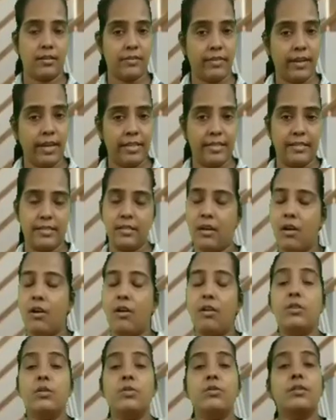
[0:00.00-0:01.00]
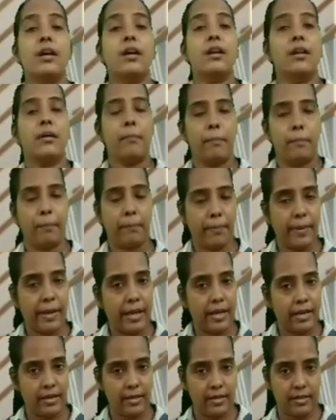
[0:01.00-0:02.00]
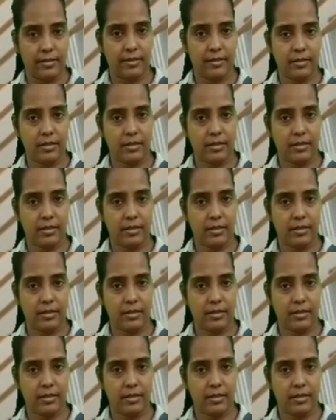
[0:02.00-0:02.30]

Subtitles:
rails, all those are parallel.